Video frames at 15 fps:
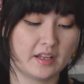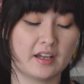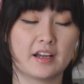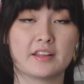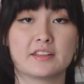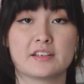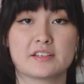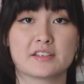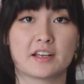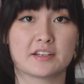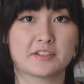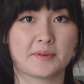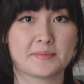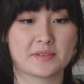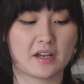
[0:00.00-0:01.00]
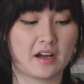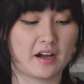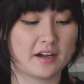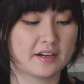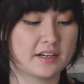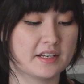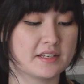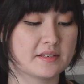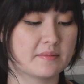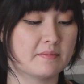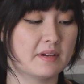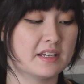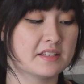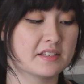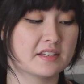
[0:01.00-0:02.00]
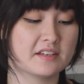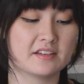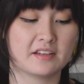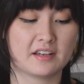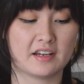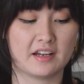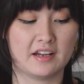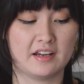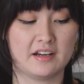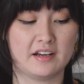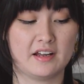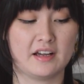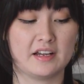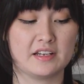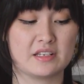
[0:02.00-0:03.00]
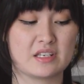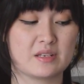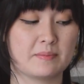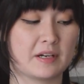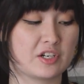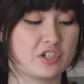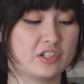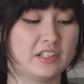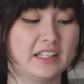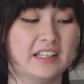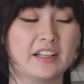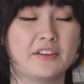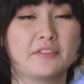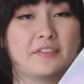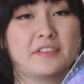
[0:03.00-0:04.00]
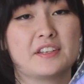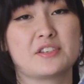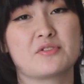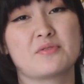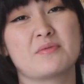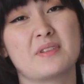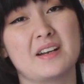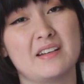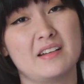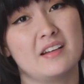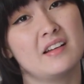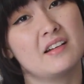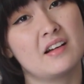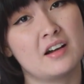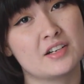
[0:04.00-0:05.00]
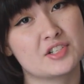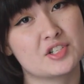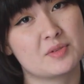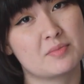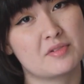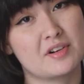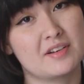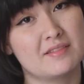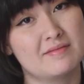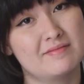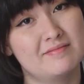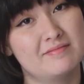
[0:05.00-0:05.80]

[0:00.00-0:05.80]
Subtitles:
I think Saitom's art is amazing, and I especially love this Rin and Archer print.